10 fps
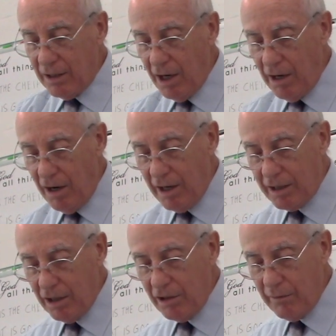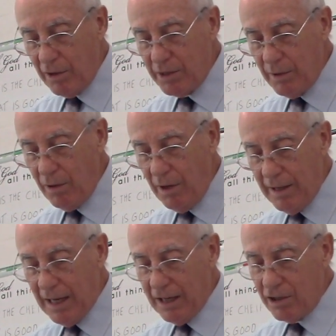God hearkened unto the voice of Manoah,
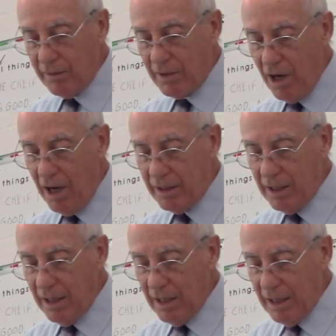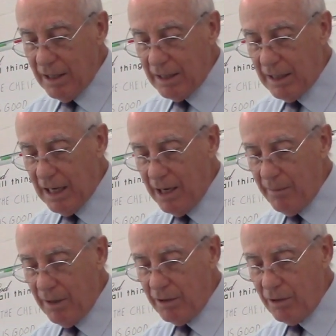and the angel of God
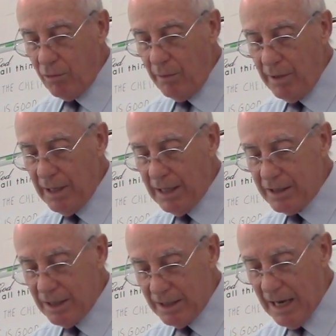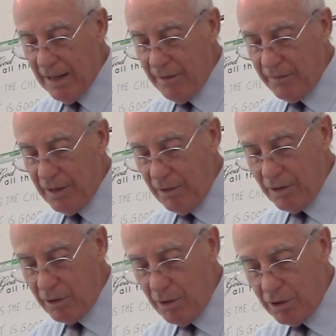came unto the woman as she sat in the field,
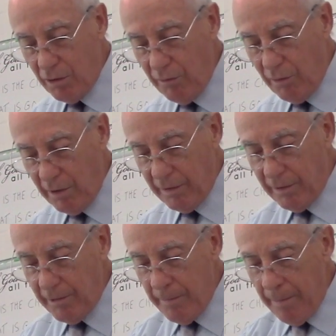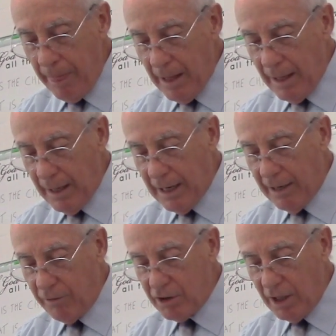and so on and so forth.
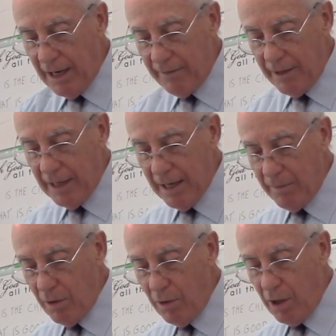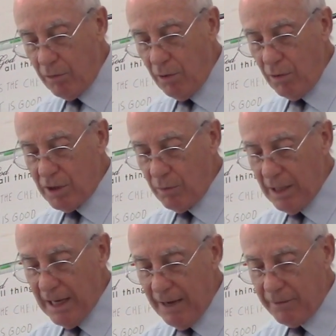And verse 11, and Manoah arose and
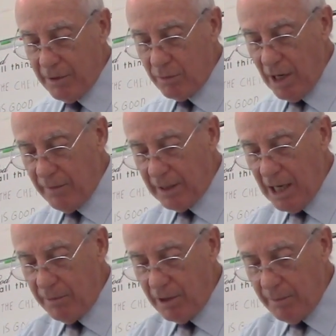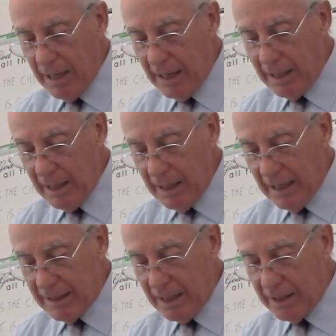went after his wife, and came to the man,
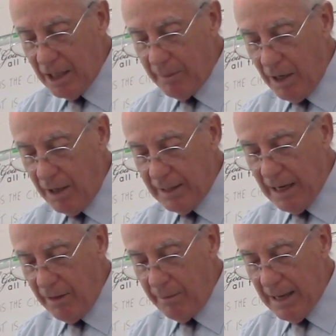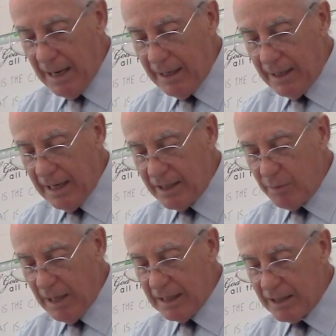and said to him, art thou the man that
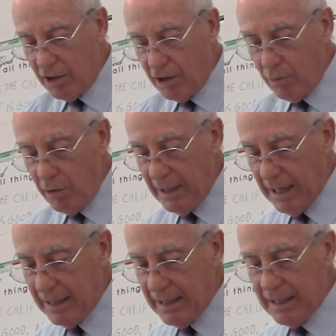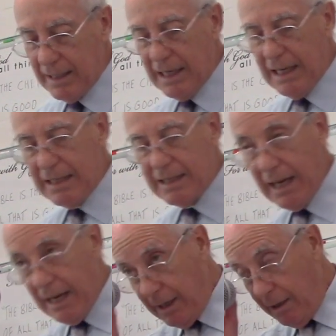spakest unto the woman? And he
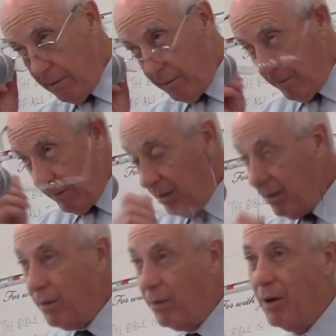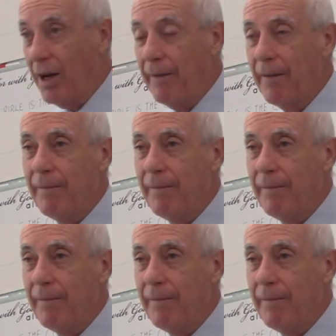said, what?